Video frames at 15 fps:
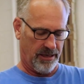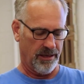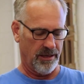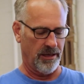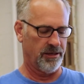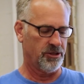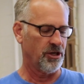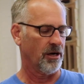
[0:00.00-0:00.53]
and
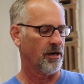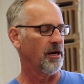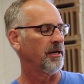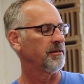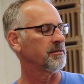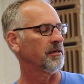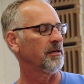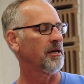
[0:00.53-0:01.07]
chuck
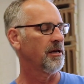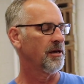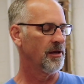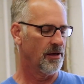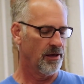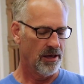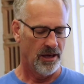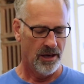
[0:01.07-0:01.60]
nicely.
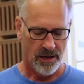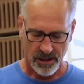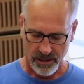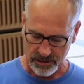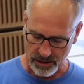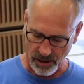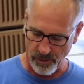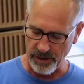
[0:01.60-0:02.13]

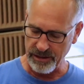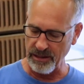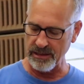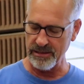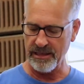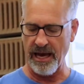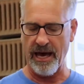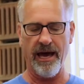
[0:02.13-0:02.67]
So with
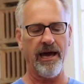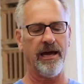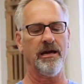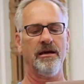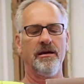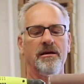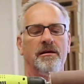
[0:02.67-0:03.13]
this guy,